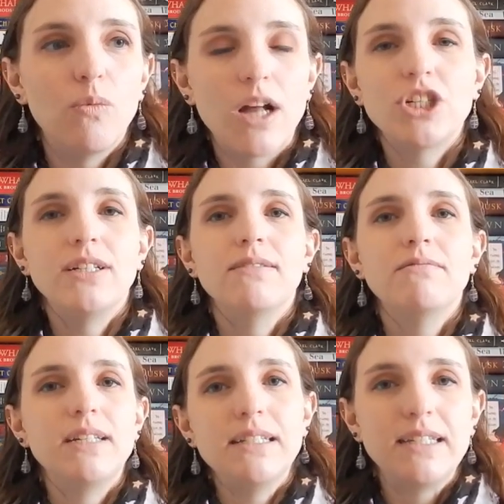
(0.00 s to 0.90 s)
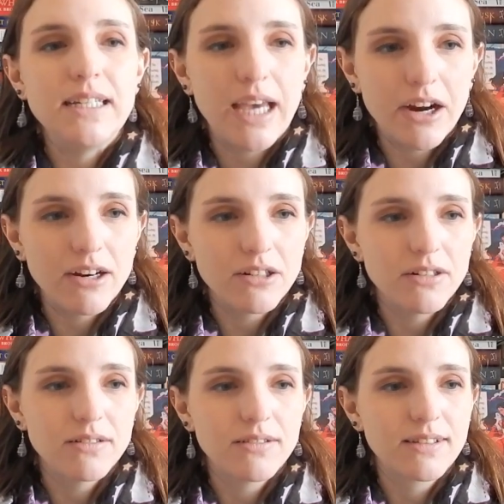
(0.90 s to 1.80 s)
watching DC
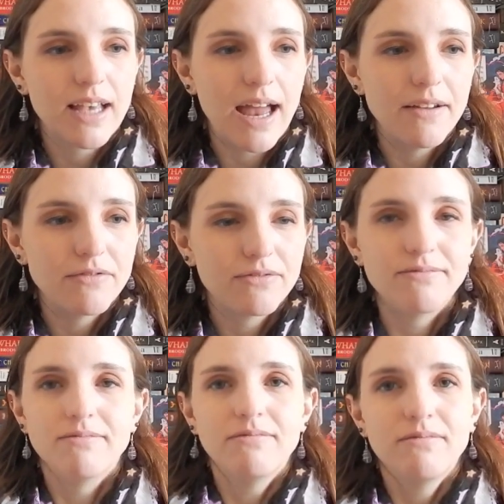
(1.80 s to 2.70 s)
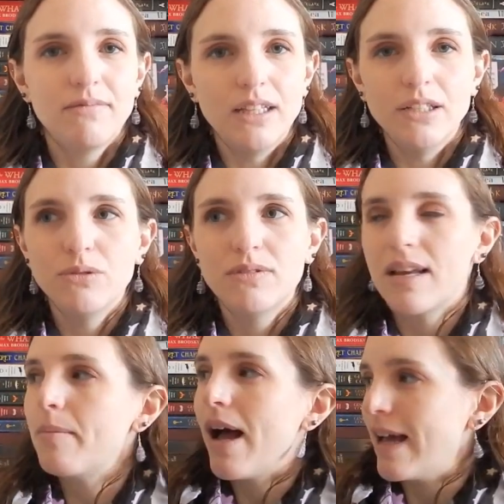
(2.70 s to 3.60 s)
characters kind of lose
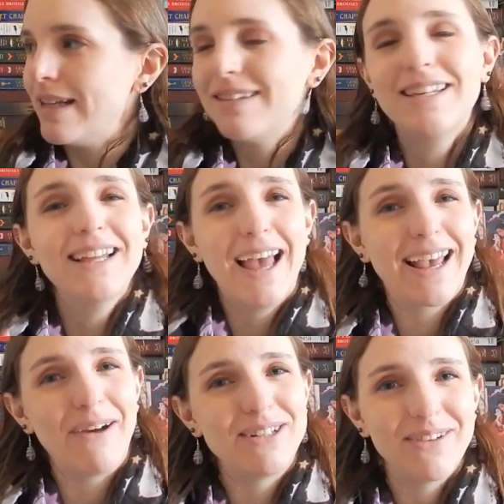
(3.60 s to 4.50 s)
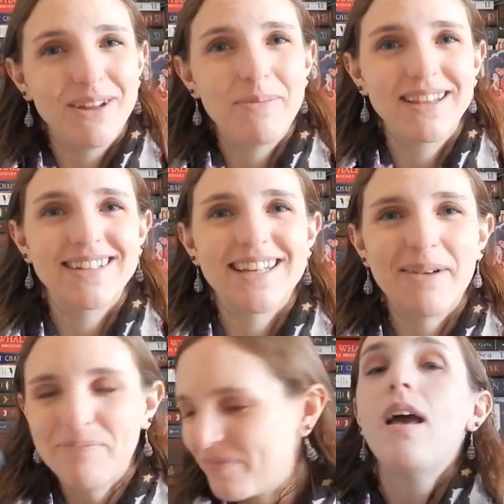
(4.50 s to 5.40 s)
their minds, like, I would definitely pick this
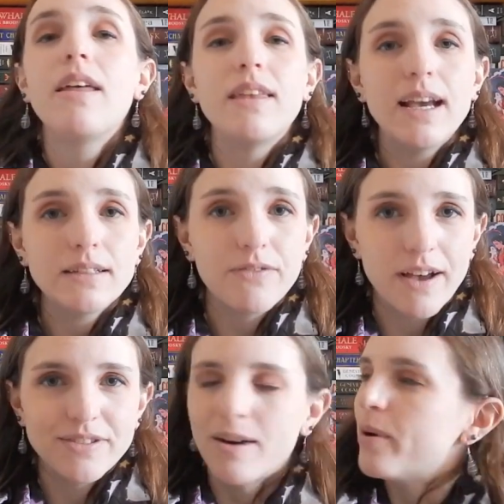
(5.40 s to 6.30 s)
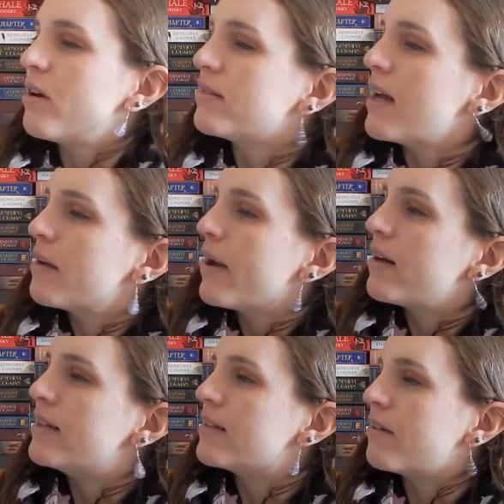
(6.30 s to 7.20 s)
up. The next 5-star book I'll talk
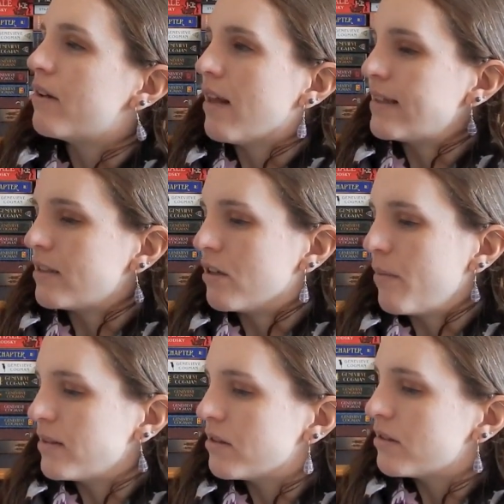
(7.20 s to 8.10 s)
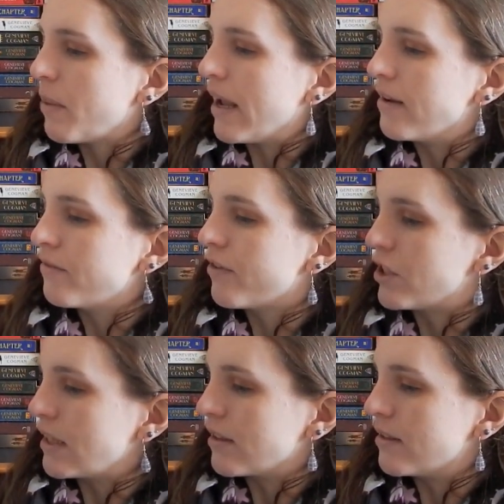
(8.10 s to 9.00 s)
about is Eliza and Her Monsters by
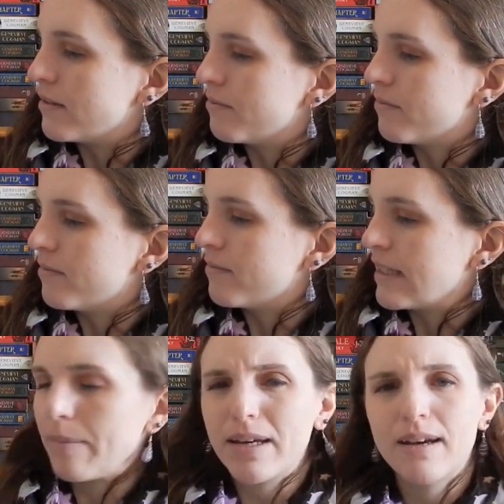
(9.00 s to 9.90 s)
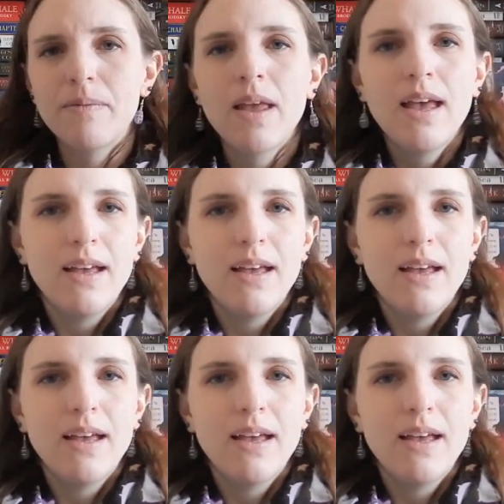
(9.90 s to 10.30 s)
Francesca Zappia.